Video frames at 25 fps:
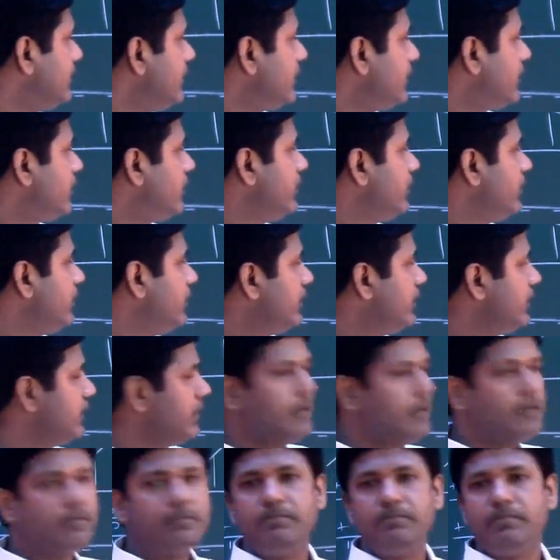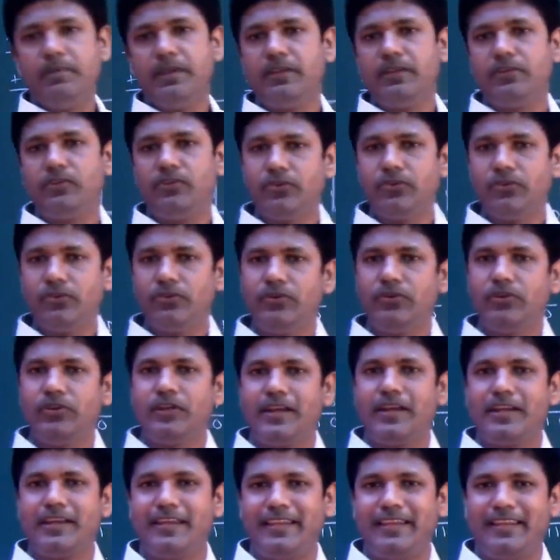include B to
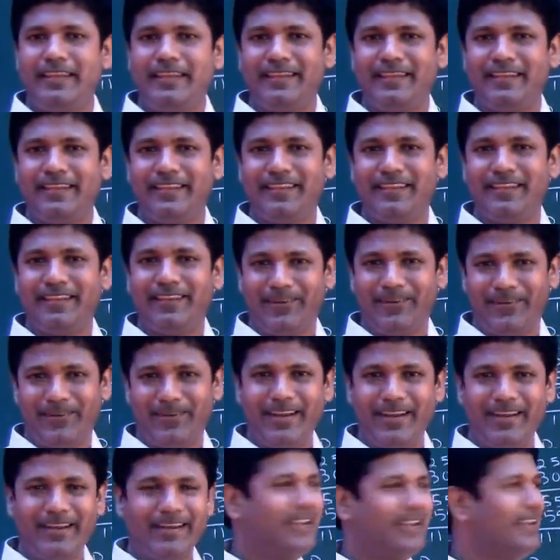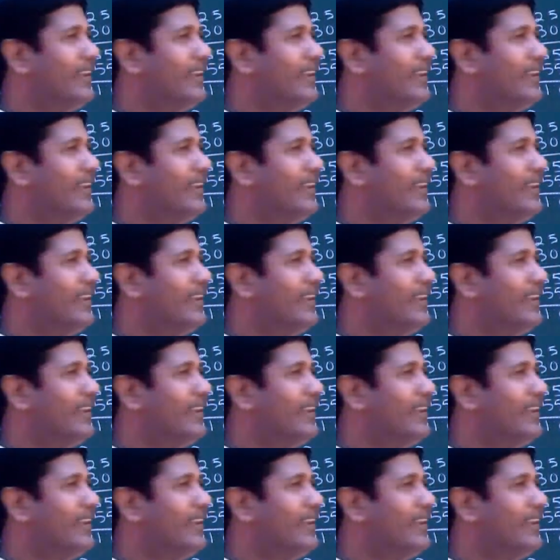D. Alright,